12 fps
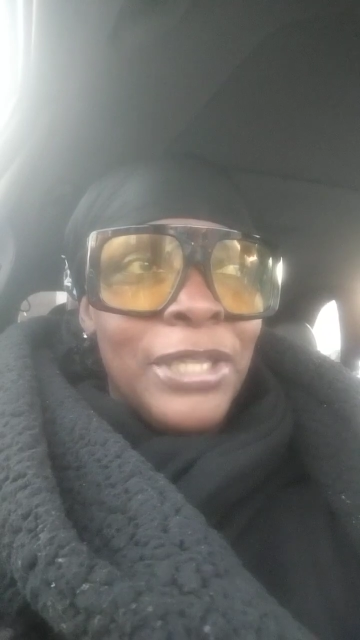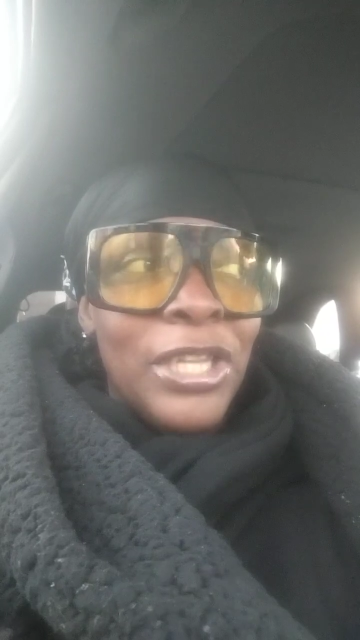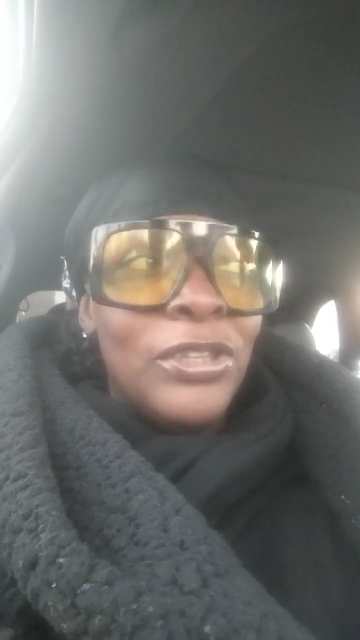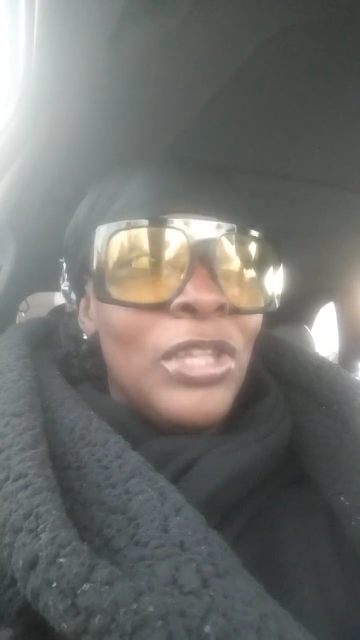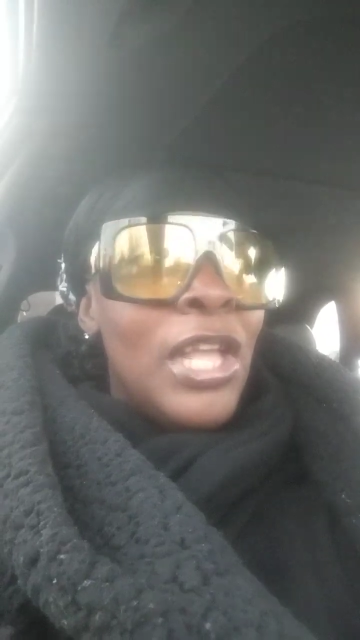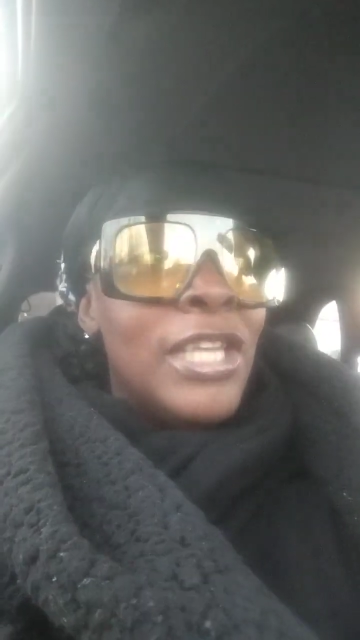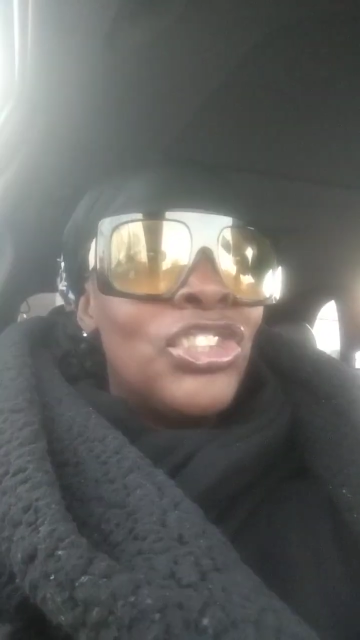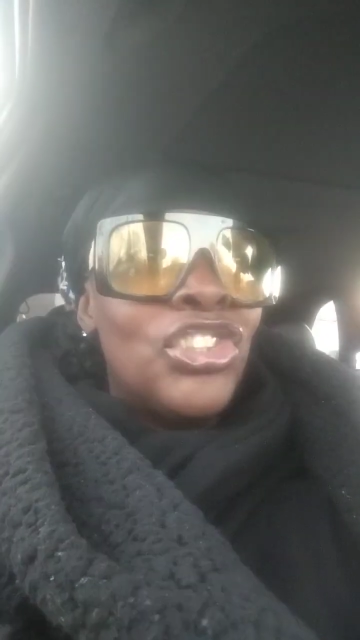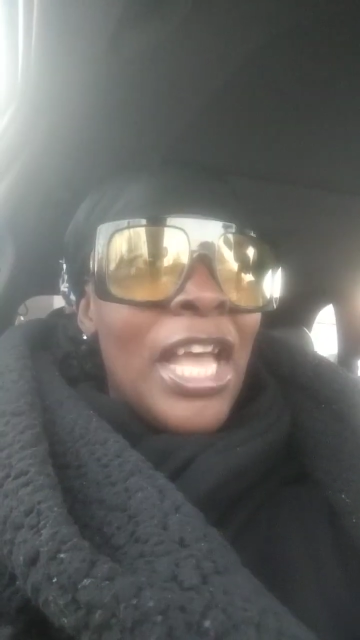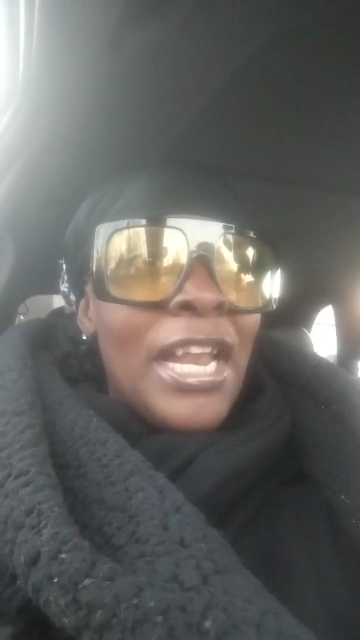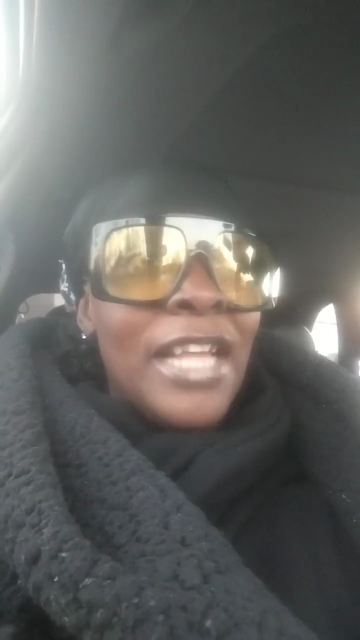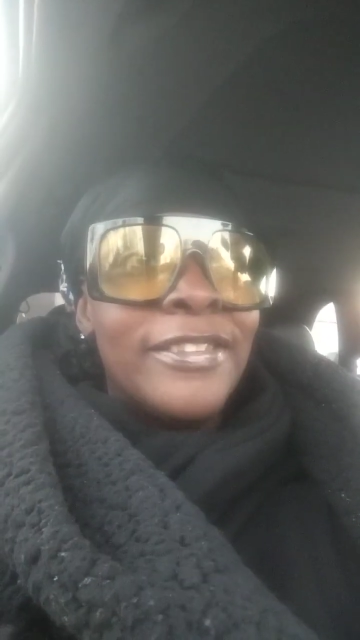and
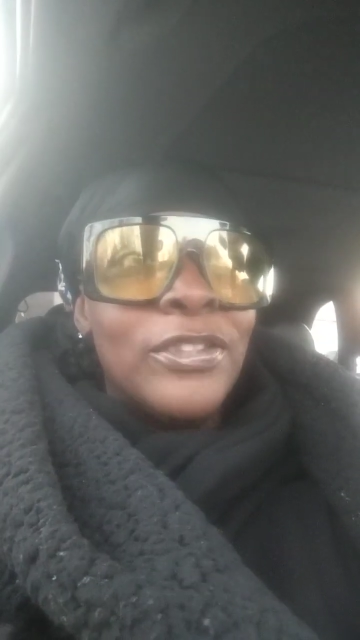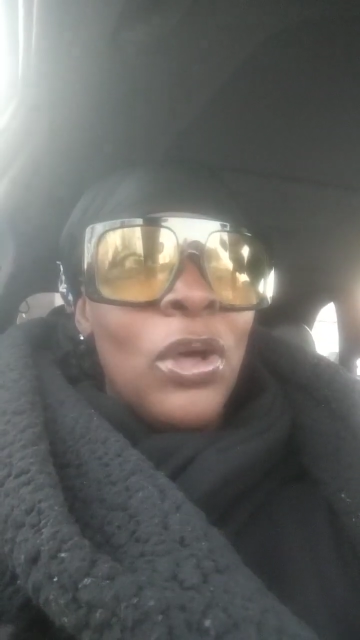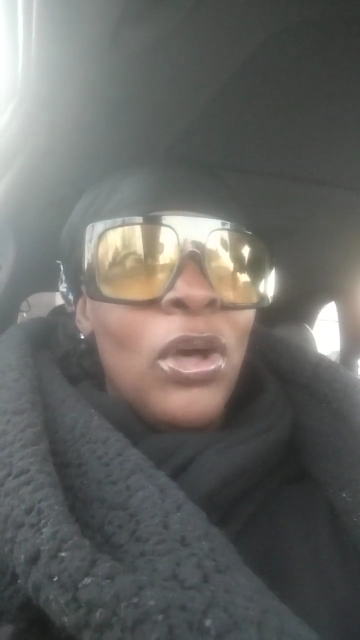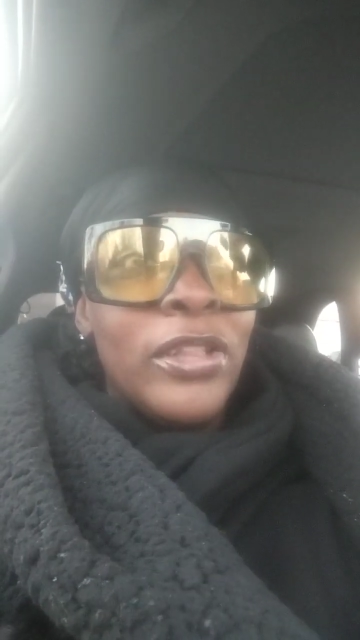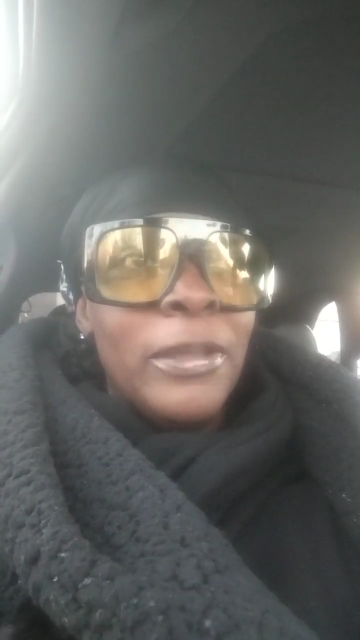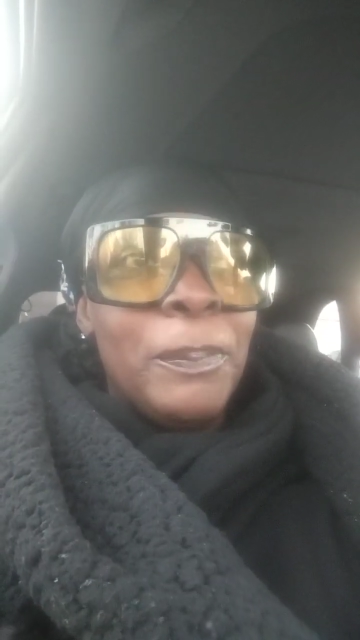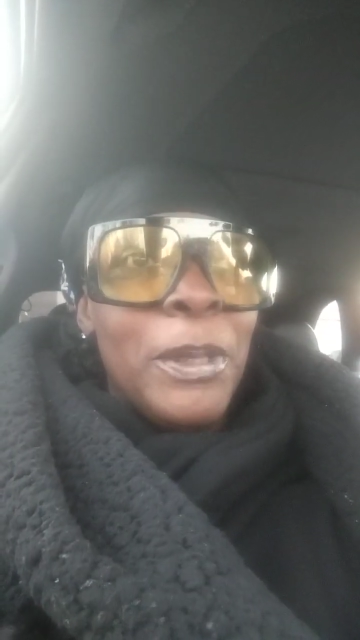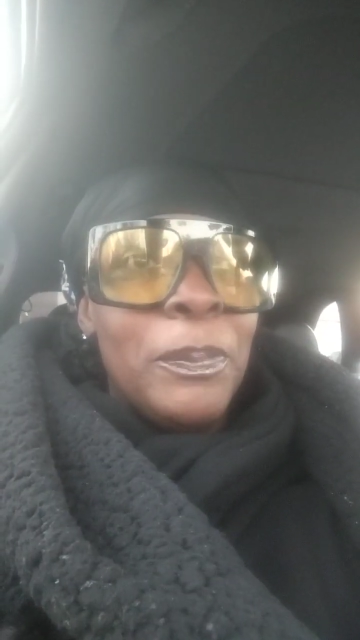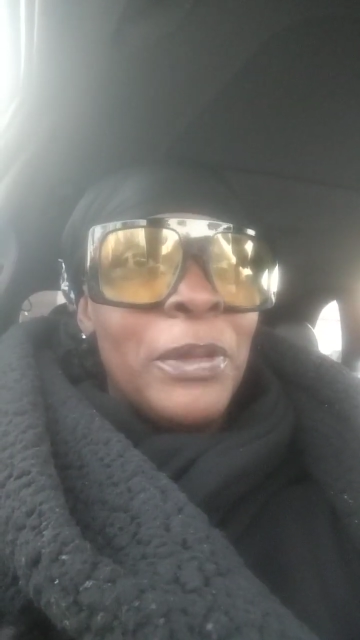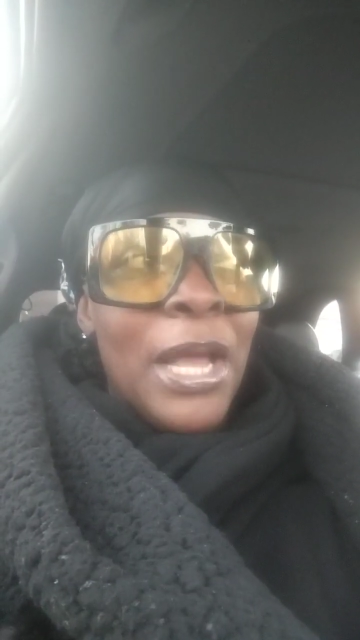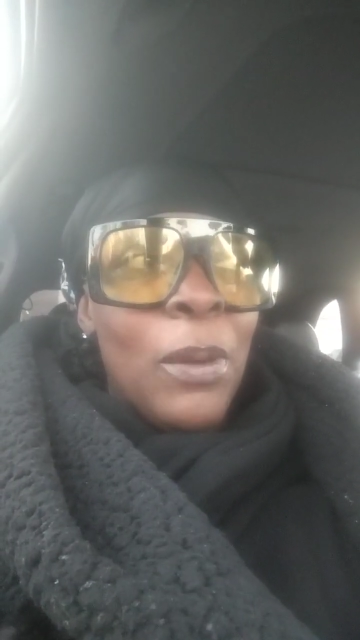shout out to all the people